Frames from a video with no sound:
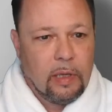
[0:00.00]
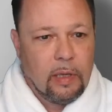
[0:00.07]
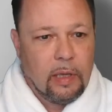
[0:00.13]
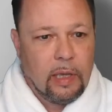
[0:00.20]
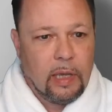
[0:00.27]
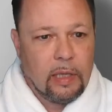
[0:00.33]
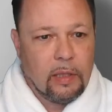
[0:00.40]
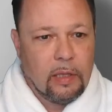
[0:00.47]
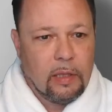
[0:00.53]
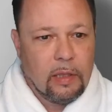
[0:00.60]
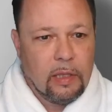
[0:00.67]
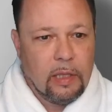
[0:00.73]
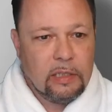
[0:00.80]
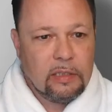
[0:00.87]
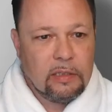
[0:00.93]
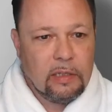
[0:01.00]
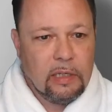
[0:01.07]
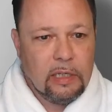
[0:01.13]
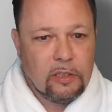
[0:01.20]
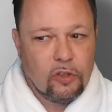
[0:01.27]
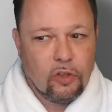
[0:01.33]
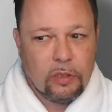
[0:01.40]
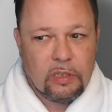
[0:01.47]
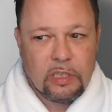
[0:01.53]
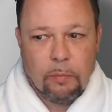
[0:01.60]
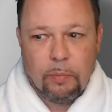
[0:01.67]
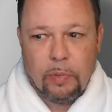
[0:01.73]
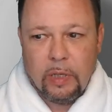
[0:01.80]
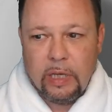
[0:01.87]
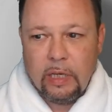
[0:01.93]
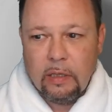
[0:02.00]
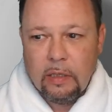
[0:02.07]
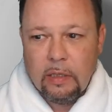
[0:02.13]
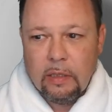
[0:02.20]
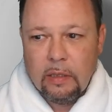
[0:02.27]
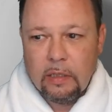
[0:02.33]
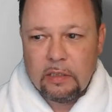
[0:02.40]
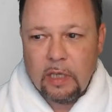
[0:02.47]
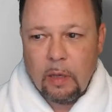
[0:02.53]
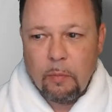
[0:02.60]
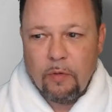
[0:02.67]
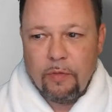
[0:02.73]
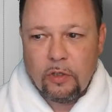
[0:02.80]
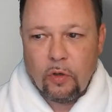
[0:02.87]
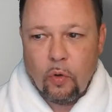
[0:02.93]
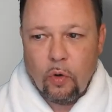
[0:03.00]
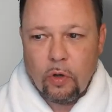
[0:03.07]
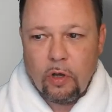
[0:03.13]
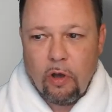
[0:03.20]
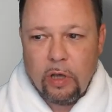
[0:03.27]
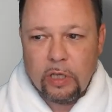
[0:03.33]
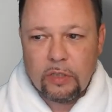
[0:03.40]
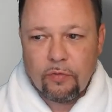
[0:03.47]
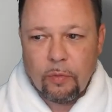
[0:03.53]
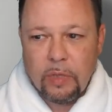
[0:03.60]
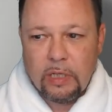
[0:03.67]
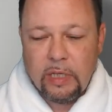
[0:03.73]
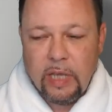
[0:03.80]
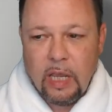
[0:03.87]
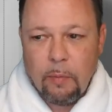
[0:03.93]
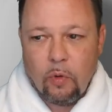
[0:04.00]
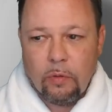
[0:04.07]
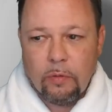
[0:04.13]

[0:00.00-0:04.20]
and this is just simply the sum of the total cost from the table.